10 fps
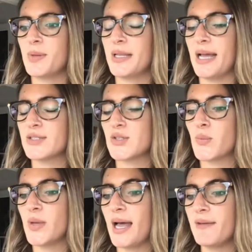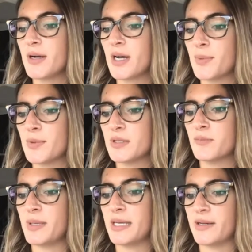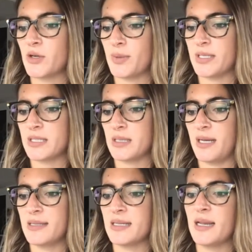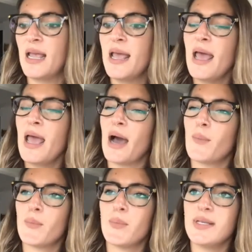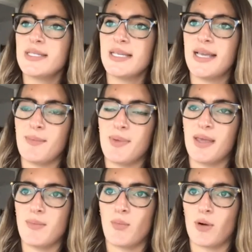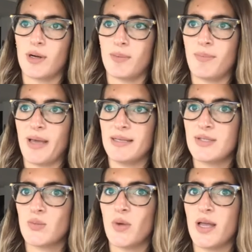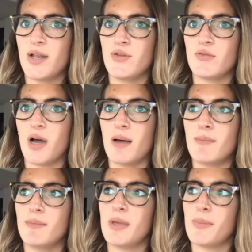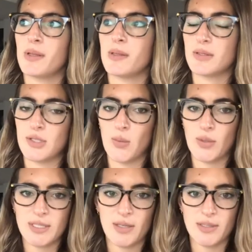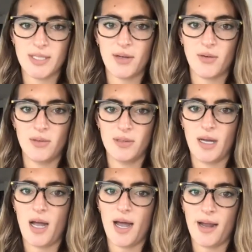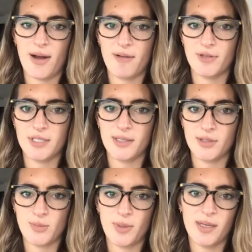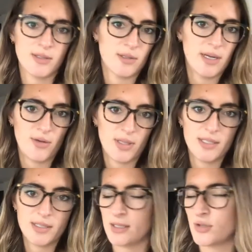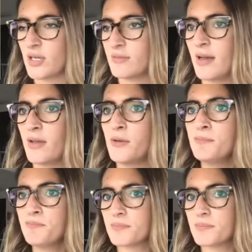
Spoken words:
yeah, so we have a couple of big enterprise clients, and we see ABM work best when you've got maybe a slower sales cycle, higher average sales price or annualized contract value.